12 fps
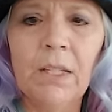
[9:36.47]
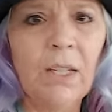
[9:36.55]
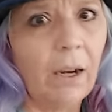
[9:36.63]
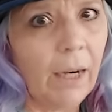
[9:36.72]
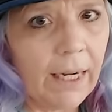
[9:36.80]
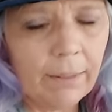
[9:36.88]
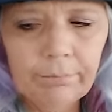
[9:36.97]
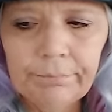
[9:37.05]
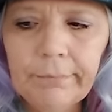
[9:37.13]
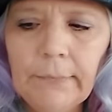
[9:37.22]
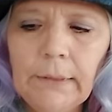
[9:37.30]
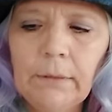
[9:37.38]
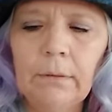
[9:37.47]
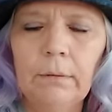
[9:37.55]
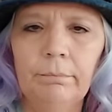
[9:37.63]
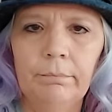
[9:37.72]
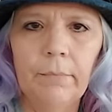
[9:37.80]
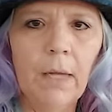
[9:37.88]
Sorry.
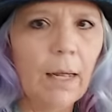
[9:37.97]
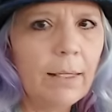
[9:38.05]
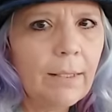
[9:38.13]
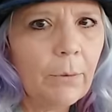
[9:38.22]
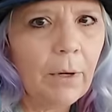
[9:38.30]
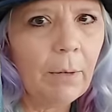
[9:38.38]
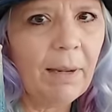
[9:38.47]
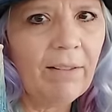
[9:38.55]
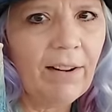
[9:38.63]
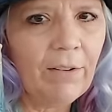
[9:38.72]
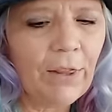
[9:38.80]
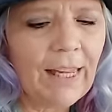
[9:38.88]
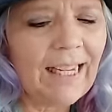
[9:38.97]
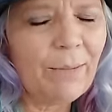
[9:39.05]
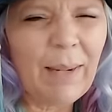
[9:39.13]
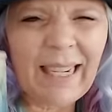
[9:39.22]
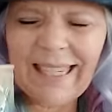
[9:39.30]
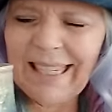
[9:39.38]
Also one of my favorite things,
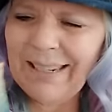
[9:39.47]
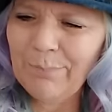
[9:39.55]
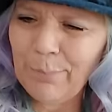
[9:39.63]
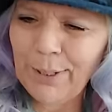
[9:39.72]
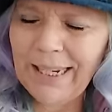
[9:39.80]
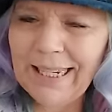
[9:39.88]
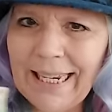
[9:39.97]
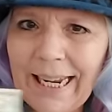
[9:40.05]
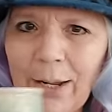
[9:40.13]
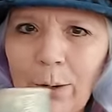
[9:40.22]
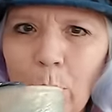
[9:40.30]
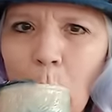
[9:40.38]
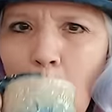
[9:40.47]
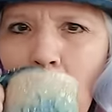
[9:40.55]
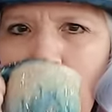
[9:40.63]
but I didn't put it down.